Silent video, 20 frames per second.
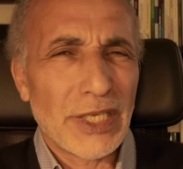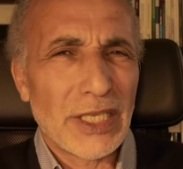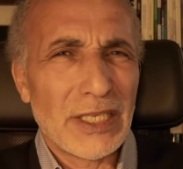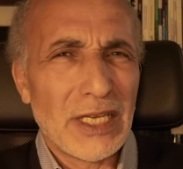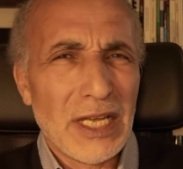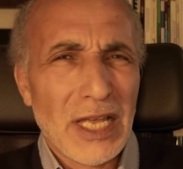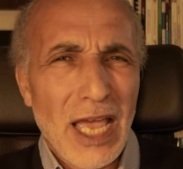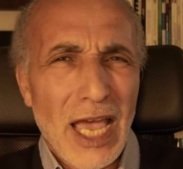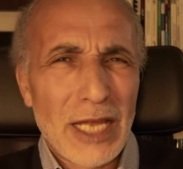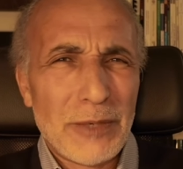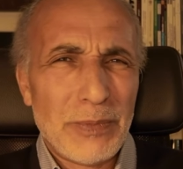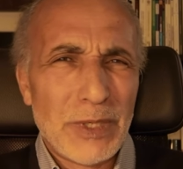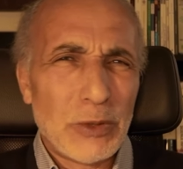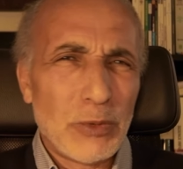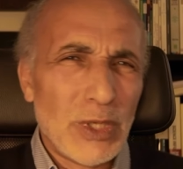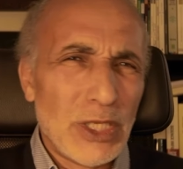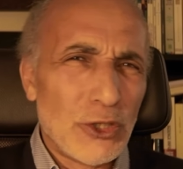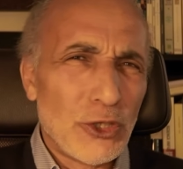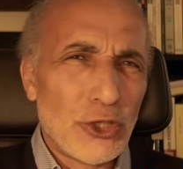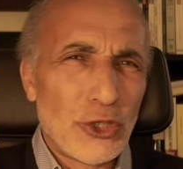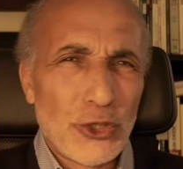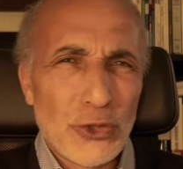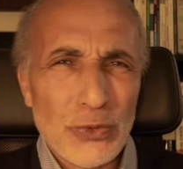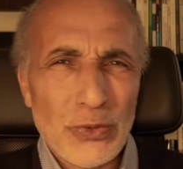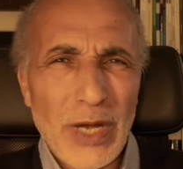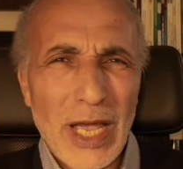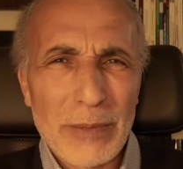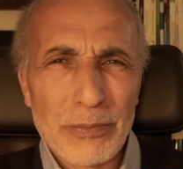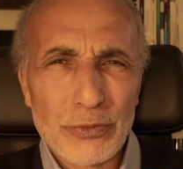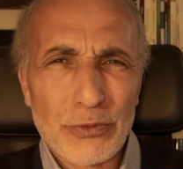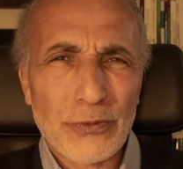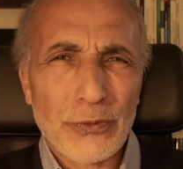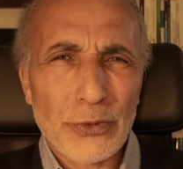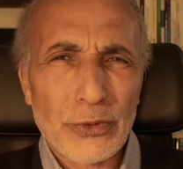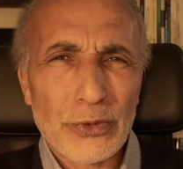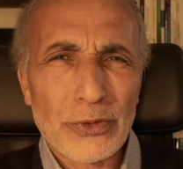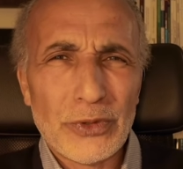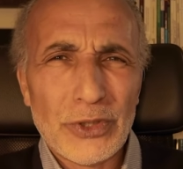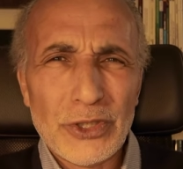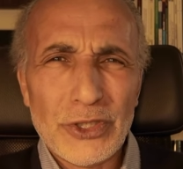And, and between the two, I
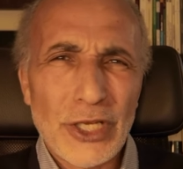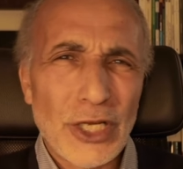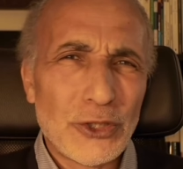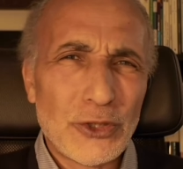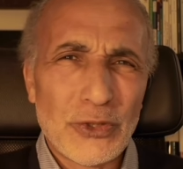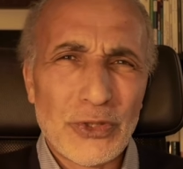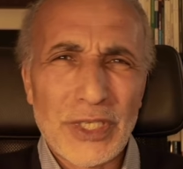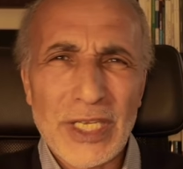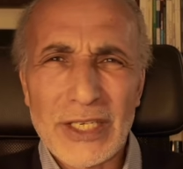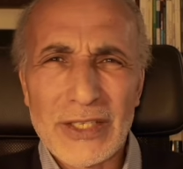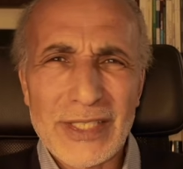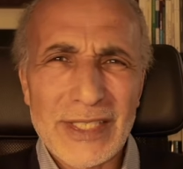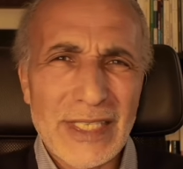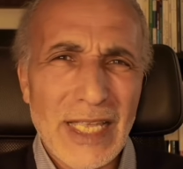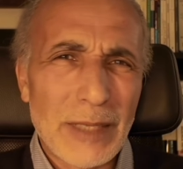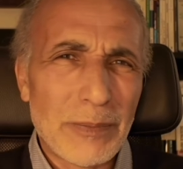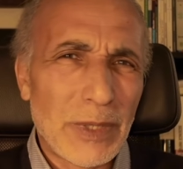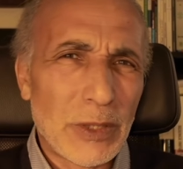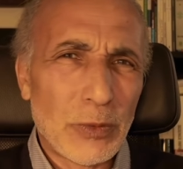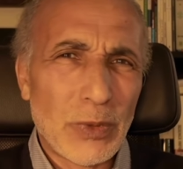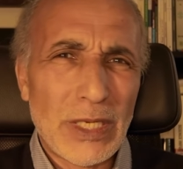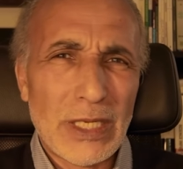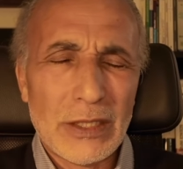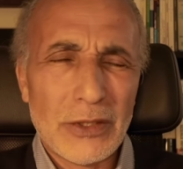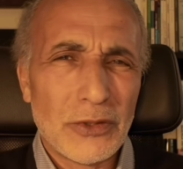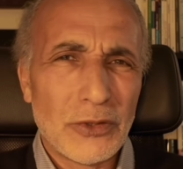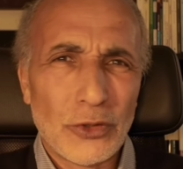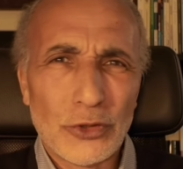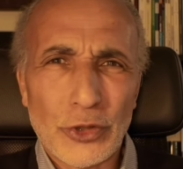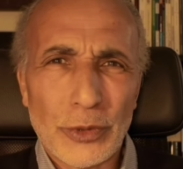prefer not to take a stand between, you know,